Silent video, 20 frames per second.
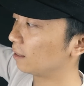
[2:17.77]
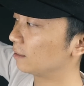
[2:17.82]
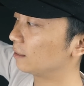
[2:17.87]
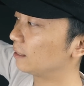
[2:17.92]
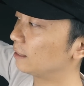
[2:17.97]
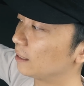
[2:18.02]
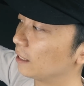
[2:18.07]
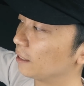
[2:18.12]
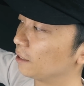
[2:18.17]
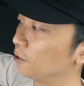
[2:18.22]

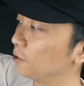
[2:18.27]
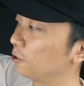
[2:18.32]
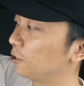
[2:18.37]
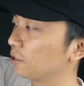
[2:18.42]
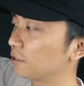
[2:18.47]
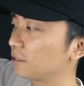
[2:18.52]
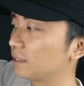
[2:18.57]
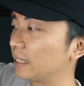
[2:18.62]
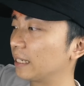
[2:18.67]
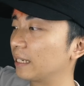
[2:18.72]
This is the
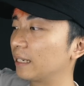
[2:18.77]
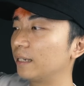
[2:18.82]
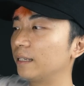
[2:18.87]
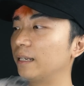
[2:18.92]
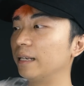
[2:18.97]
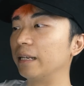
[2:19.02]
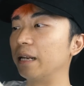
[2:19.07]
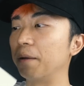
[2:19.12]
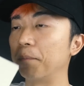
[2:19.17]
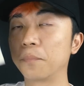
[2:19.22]
usual sticker
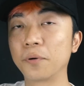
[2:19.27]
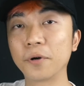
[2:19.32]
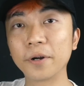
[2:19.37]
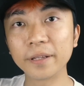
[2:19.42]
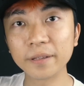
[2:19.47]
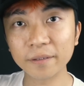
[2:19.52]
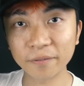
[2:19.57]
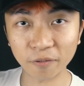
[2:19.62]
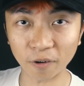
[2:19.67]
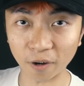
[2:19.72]
that they
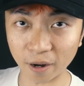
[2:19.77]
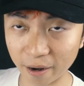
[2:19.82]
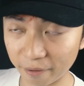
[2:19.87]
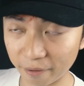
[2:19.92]
print for